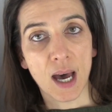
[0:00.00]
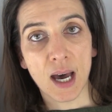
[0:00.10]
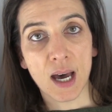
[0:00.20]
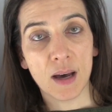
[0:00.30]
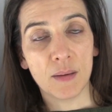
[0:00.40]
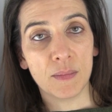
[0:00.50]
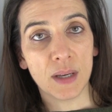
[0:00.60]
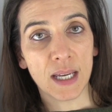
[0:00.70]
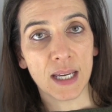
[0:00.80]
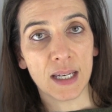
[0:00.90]

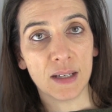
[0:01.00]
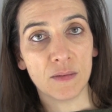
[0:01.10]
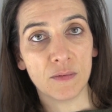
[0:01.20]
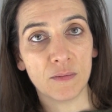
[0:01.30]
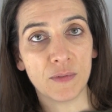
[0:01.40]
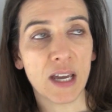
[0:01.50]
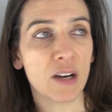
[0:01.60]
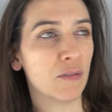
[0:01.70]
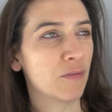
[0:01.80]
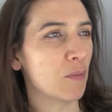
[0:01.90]
in
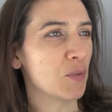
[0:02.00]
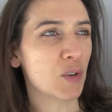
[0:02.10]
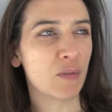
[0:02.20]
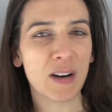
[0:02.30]
Vienna from sort